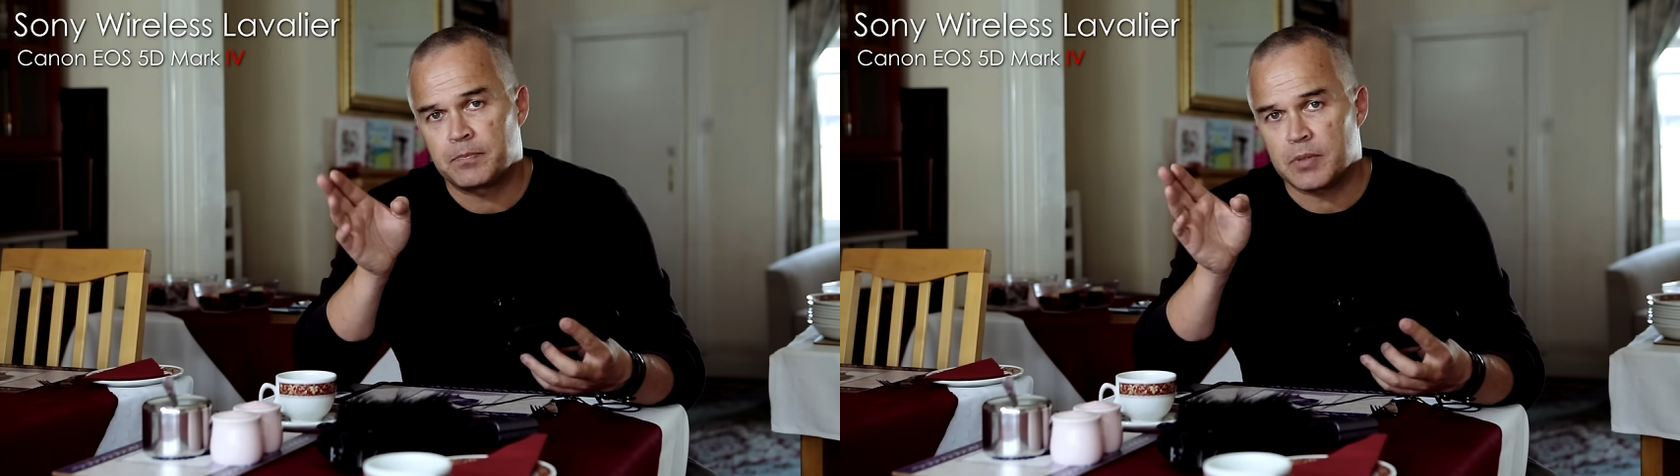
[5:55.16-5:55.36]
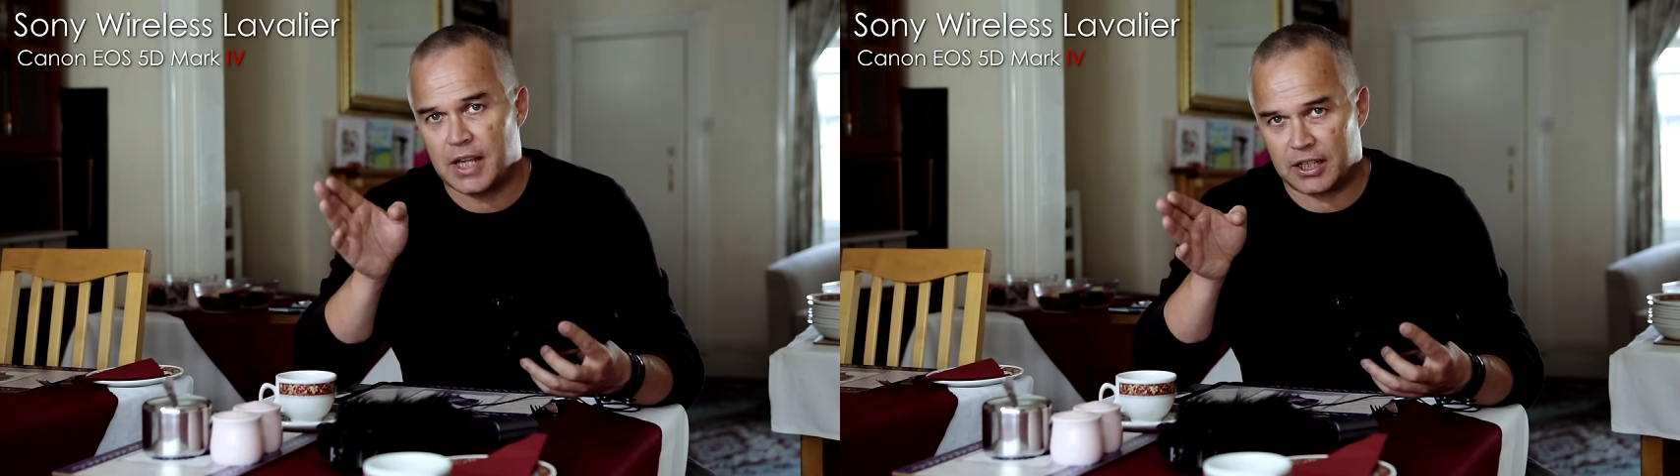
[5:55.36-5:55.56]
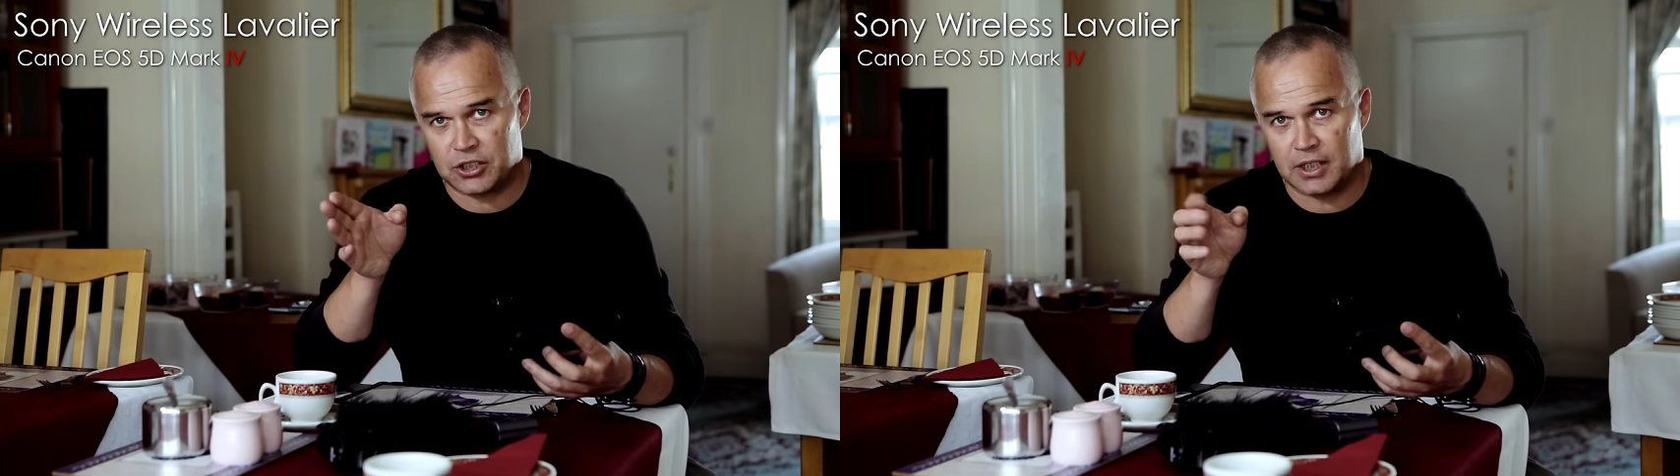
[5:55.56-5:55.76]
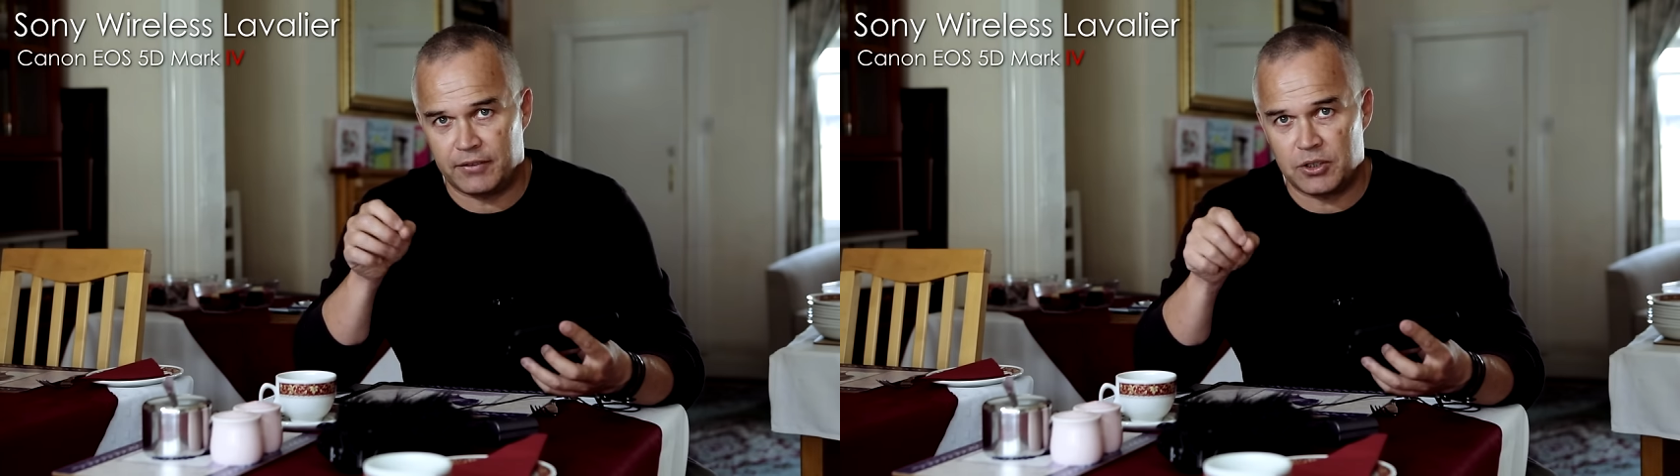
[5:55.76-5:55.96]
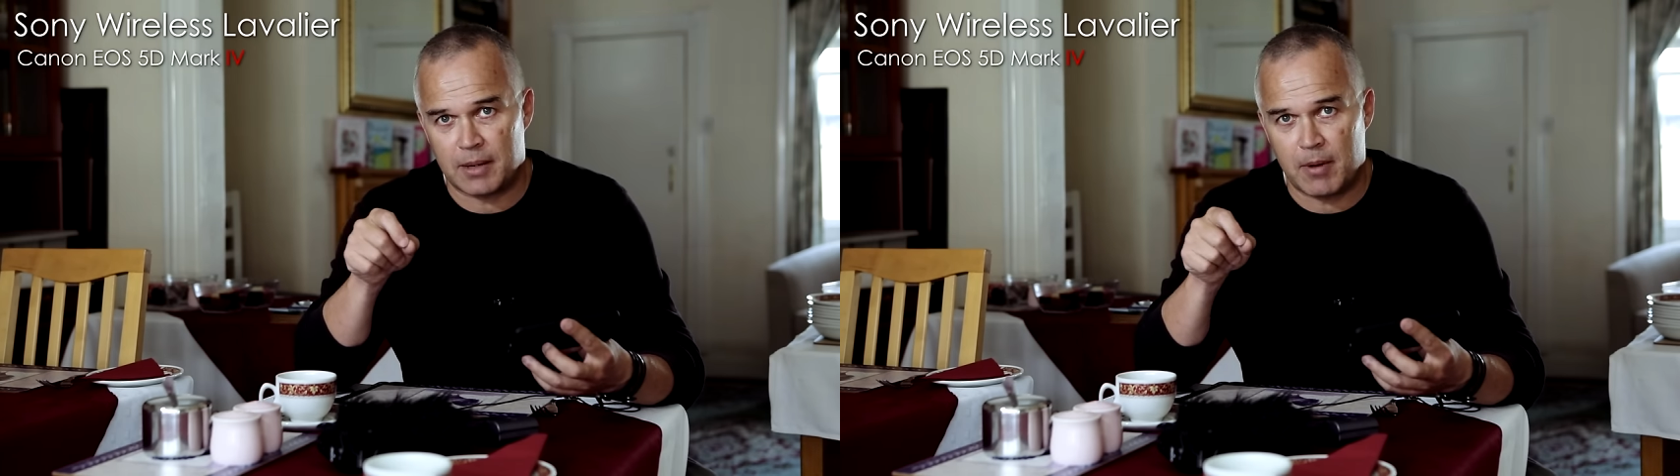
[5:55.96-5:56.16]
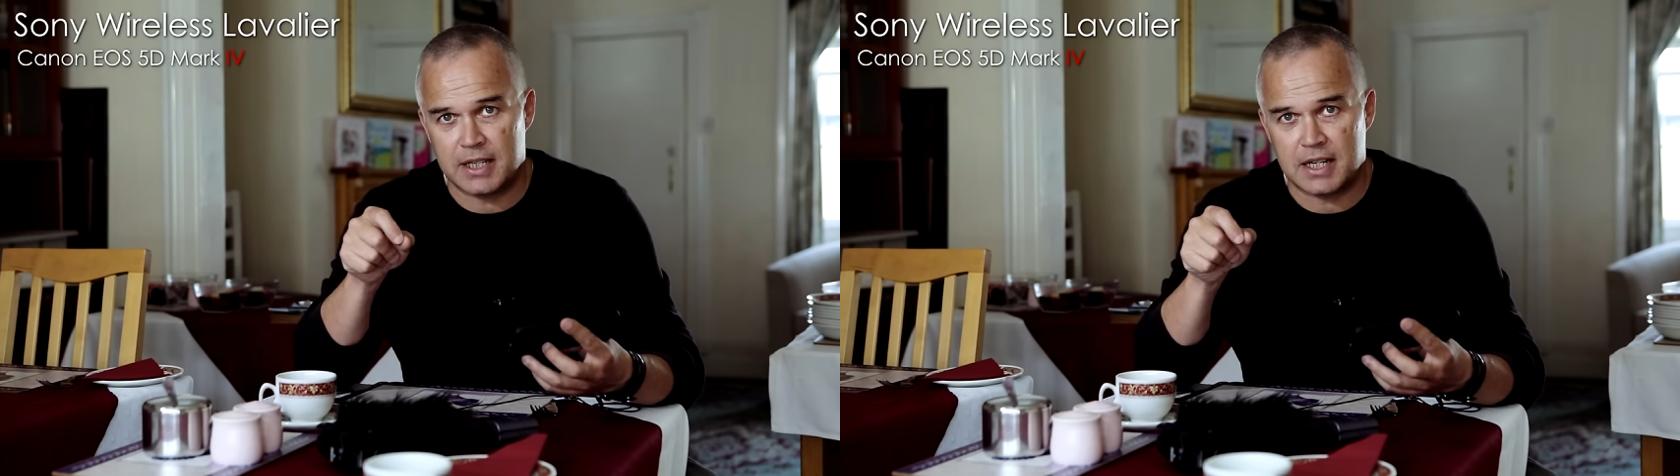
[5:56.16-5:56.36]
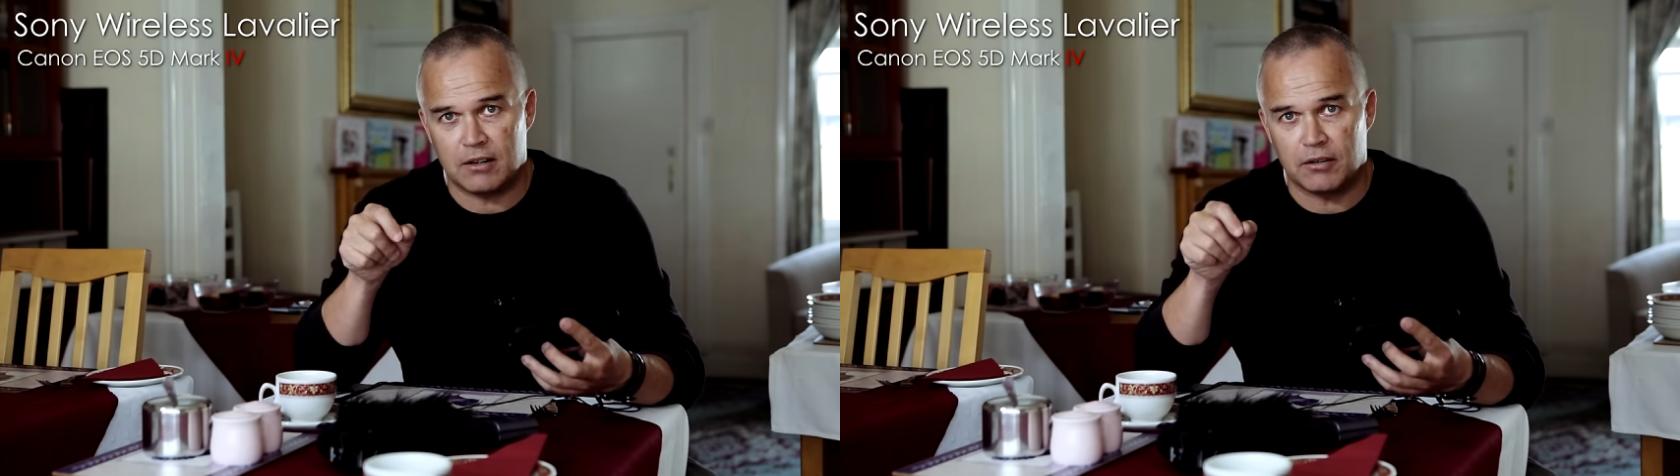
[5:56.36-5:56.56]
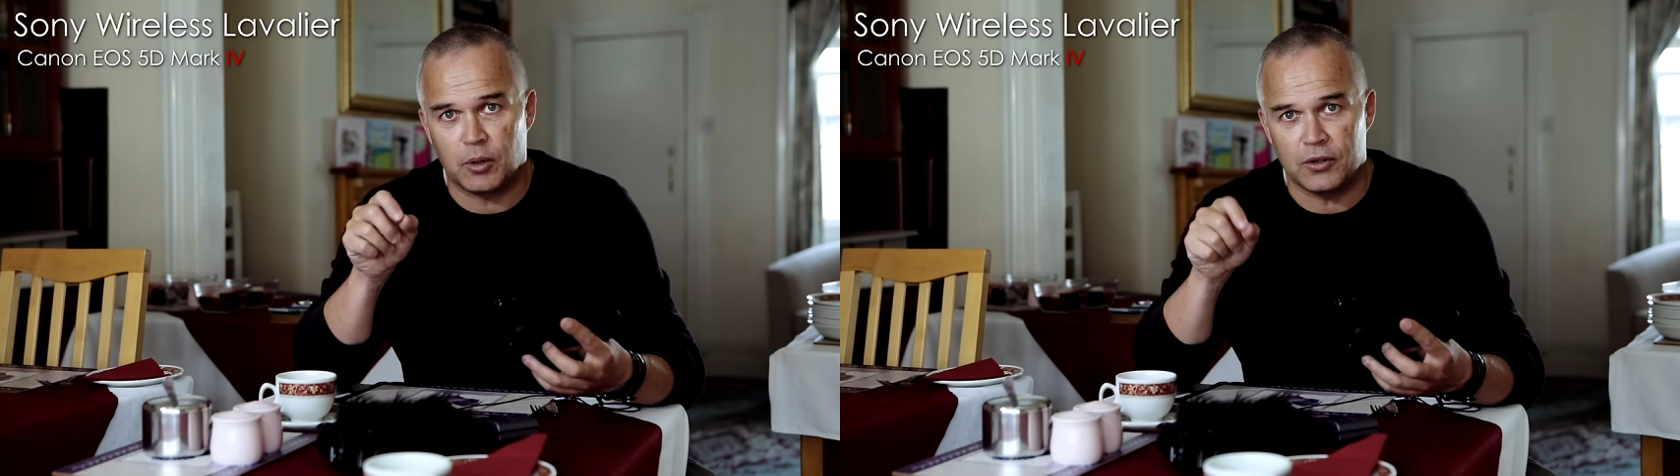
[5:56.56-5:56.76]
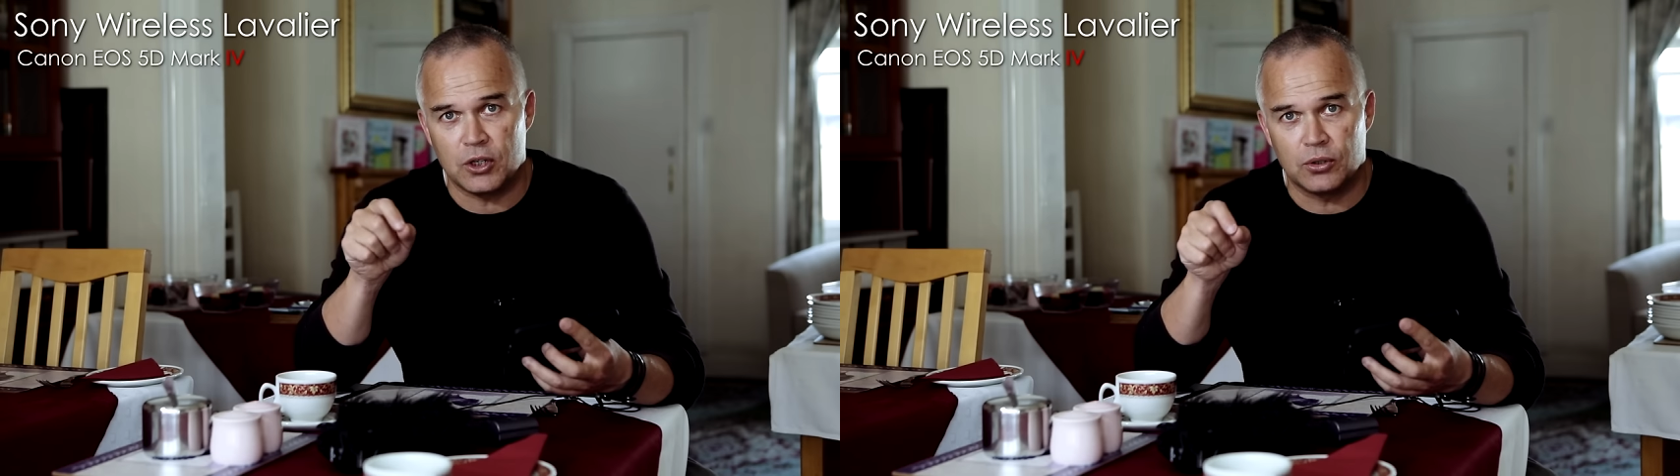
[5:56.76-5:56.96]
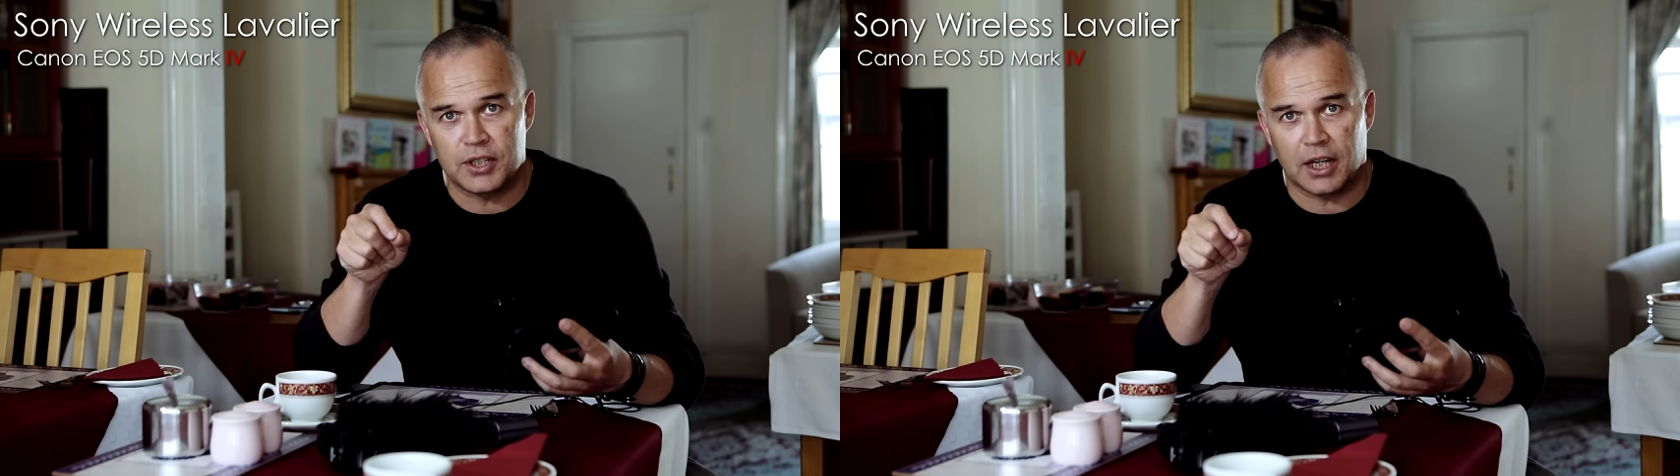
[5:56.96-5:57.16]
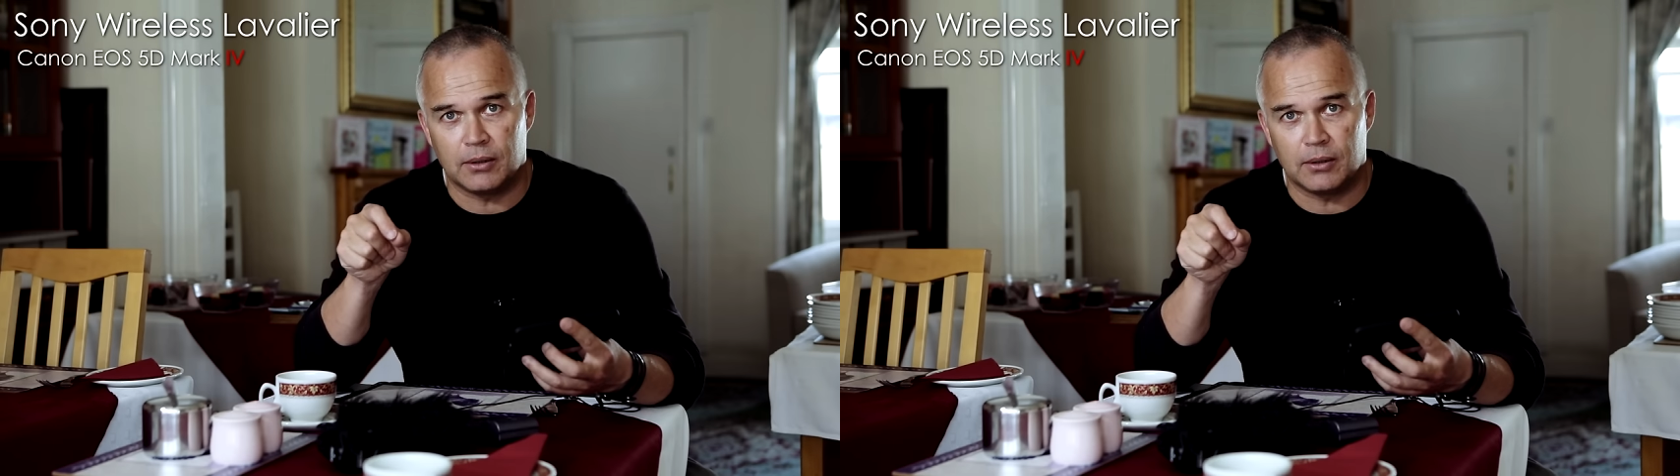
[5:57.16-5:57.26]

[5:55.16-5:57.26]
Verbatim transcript: But that should give you some idea of what the audio